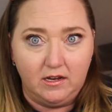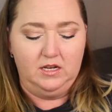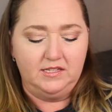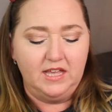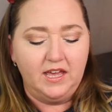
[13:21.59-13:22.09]
And
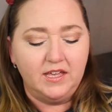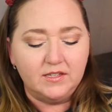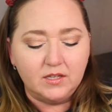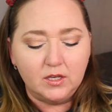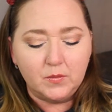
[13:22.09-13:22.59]
it
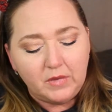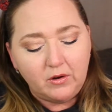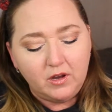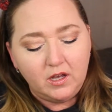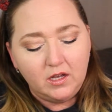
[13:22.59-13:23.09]
says
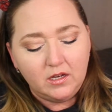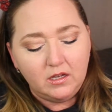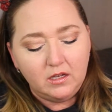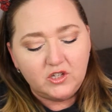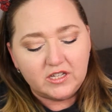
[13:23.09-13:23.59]

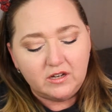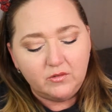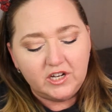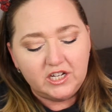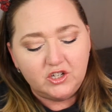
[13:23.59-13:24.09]
Chameleon, Chestnut
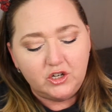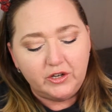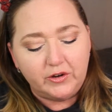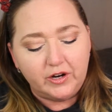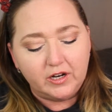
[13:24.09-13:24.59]
Ridge, New
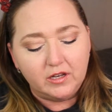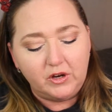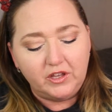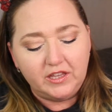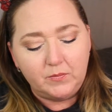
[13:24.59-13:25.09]
York,
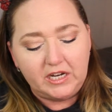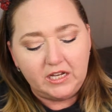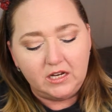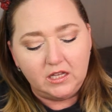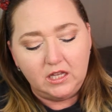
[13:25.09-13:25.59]
Chameleon
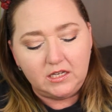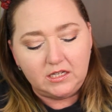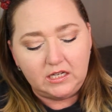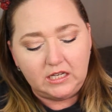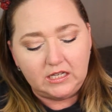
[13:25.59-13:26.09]
Limited,
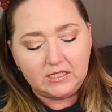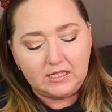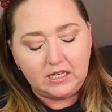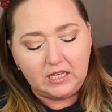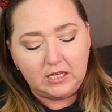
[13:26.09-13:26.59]
London,
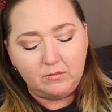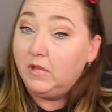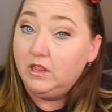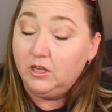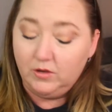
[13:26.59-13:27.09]
AC,
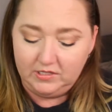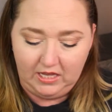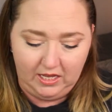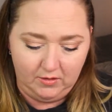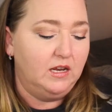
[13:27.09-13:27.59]
made in the
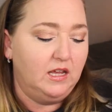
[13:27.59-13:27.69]
USA.